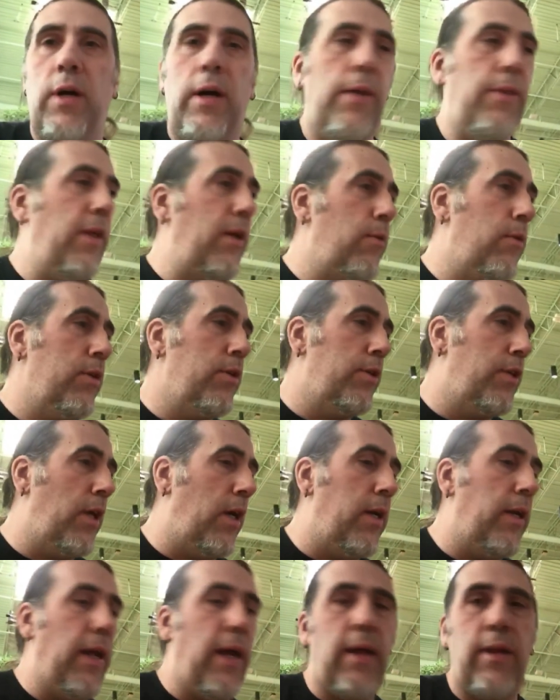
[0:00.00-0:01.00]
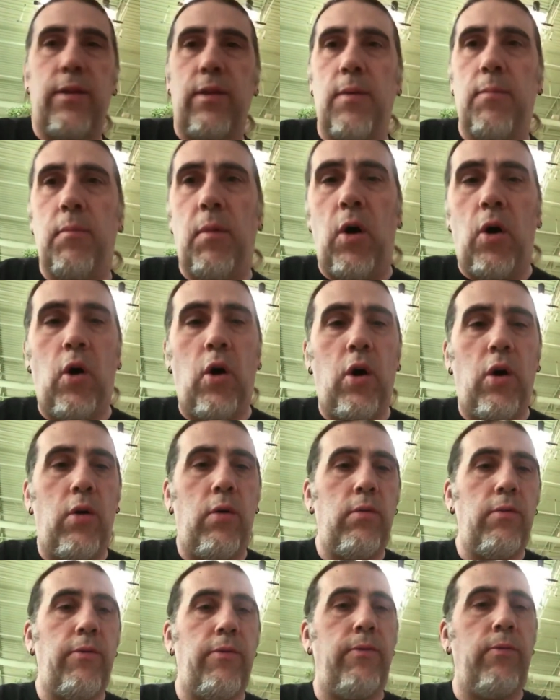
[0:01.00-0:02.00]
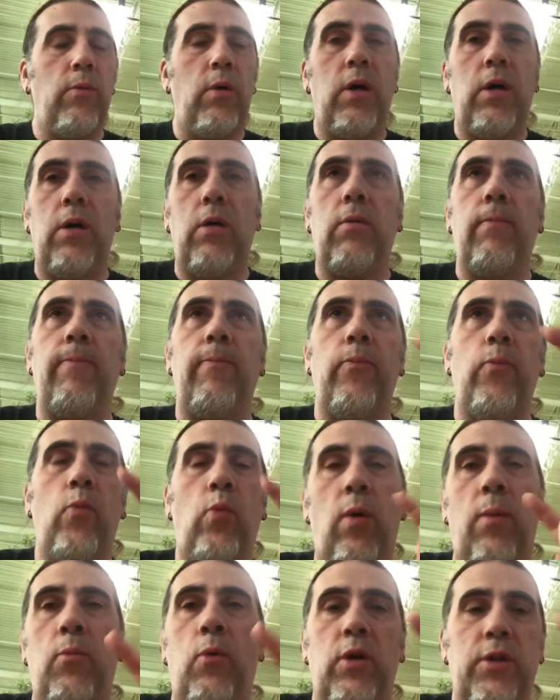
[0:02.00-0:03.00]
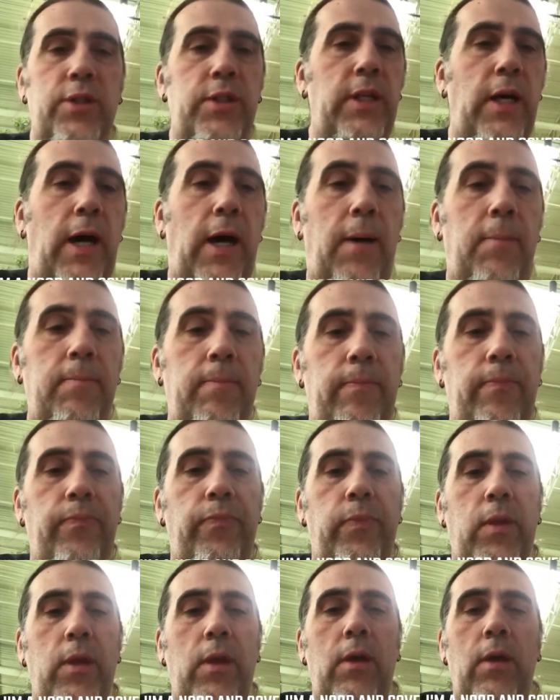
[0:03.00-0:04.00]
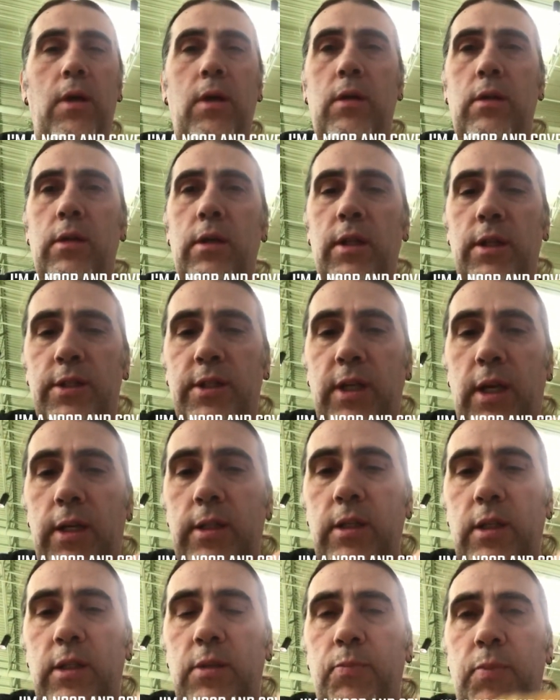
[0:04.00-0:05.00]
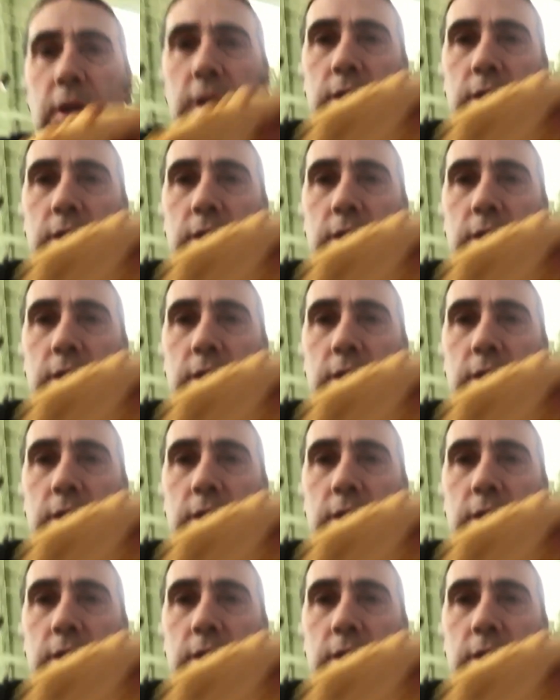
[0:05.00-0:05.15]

I think we're done at the mall. Well, one more stop. Look at the size of this